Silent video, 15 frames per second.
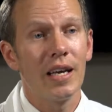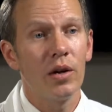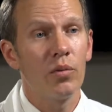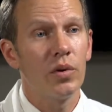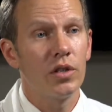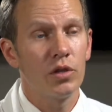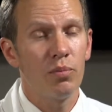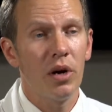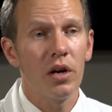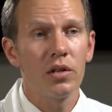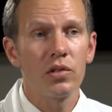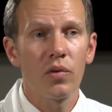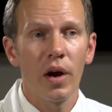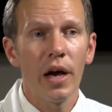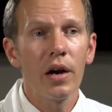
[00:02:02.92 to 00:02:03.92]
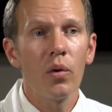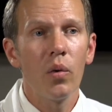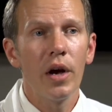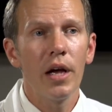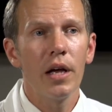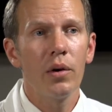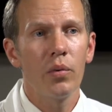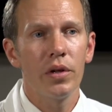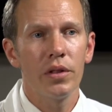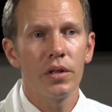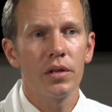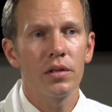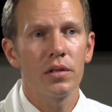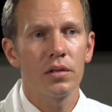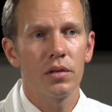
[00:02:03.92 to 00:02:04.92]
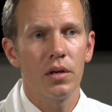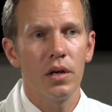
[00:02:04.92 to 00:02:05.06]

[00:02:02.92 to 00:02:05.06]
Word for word: get response right away with this